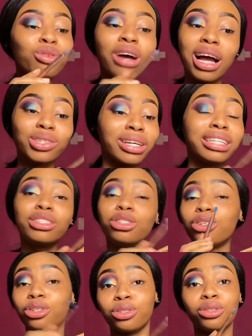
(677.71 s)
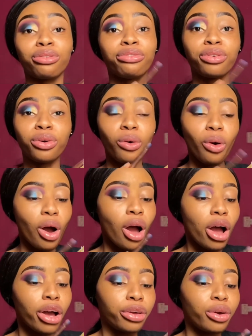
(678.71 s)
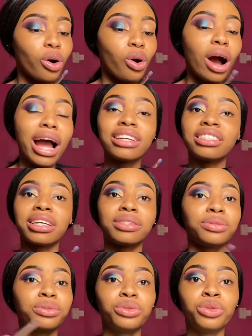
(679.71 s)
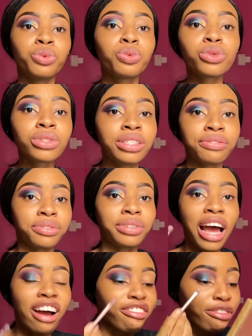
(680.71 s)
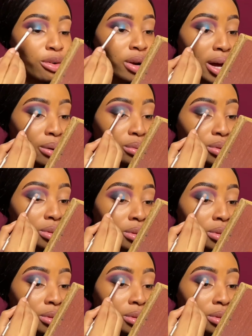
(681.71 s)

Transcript: actually dust off your eyeshadow, you won't even have fallout.